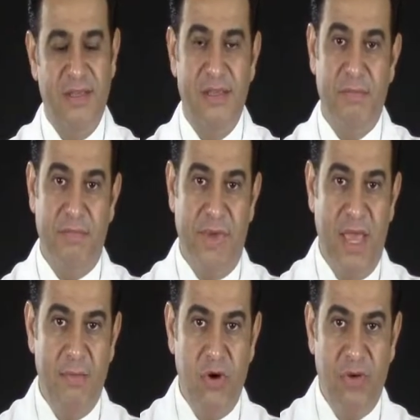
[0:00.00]

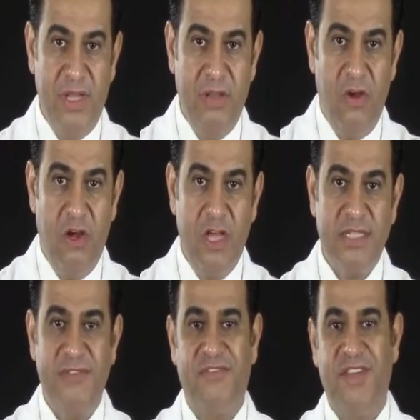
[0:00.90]
memory
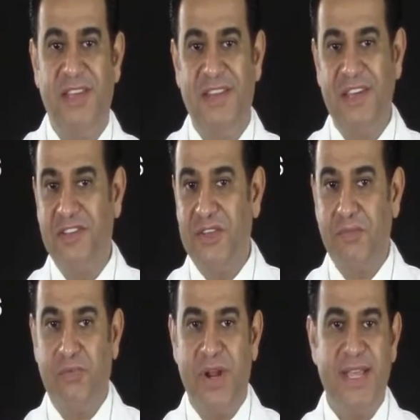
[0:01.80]
loss, feeling
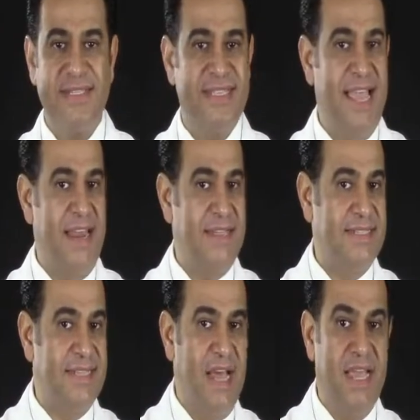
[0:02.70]
depressed,
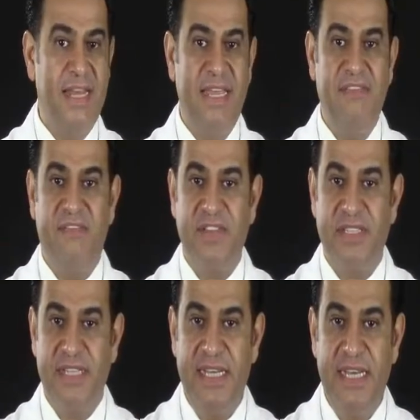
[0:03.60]
anxiety,
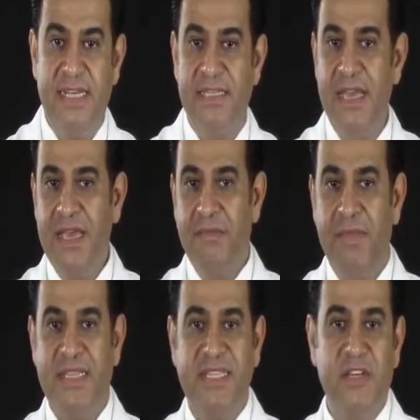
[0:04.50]
fatigued,
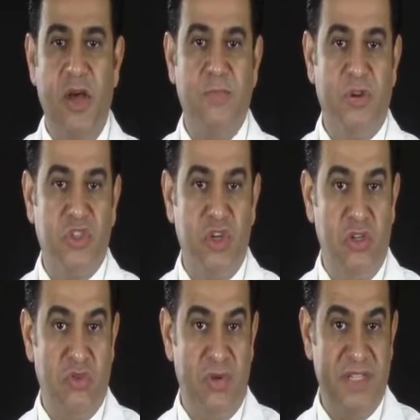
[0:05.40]
messing up your
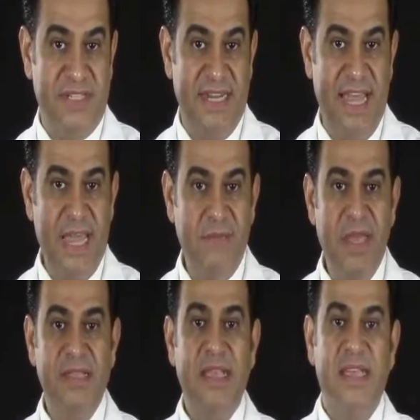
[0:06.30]
children's name,
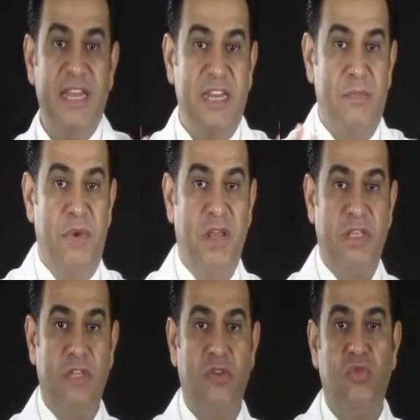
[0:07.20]

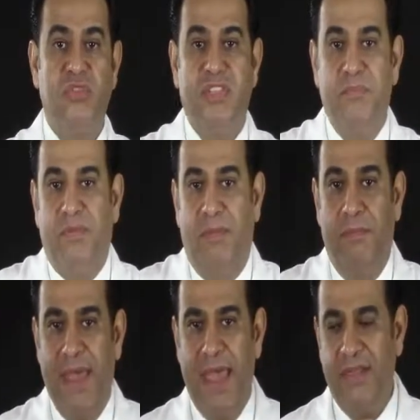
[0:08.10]
inability to do simple
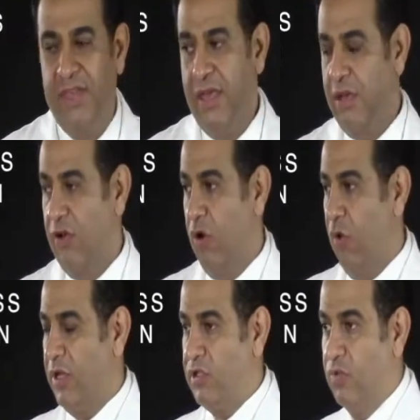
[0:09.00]
math,
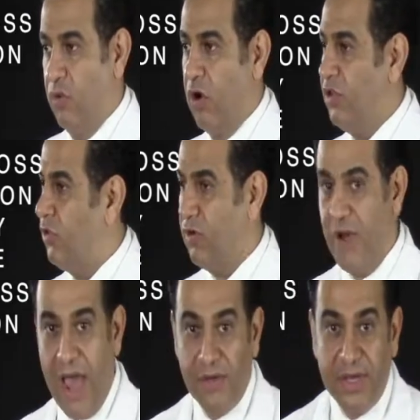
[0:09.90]
going to work, you don't know
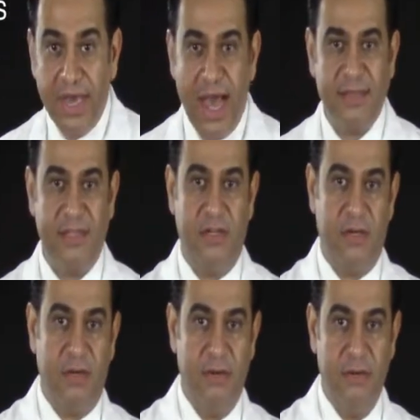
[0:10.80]
how you got
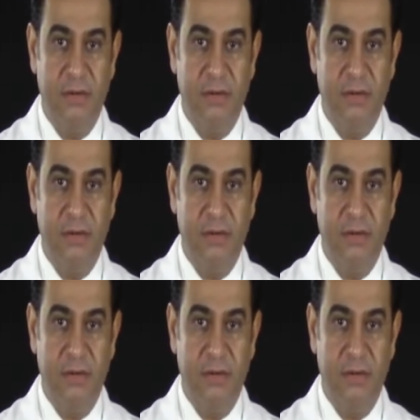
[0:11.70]
there,